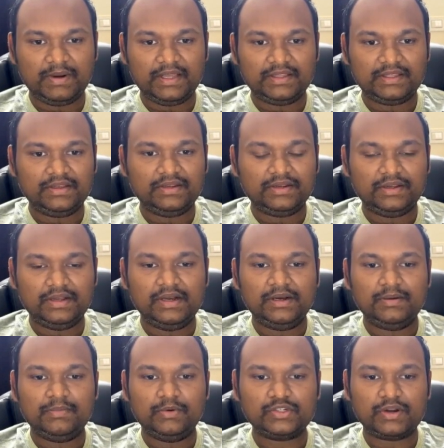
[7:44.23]
I think
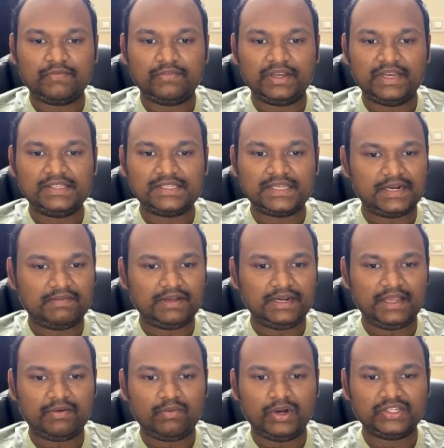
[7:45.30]
most of you guys are aware
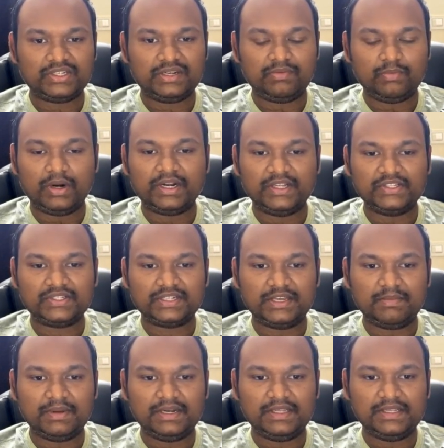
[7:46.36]
like what
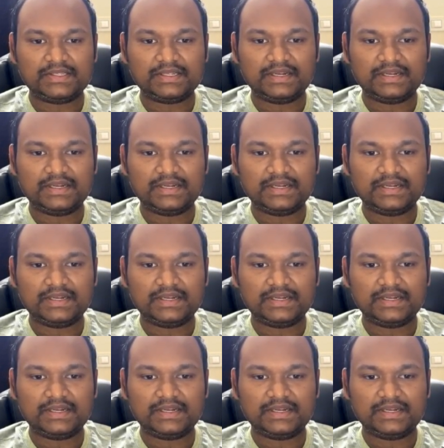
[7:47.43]
HTML is.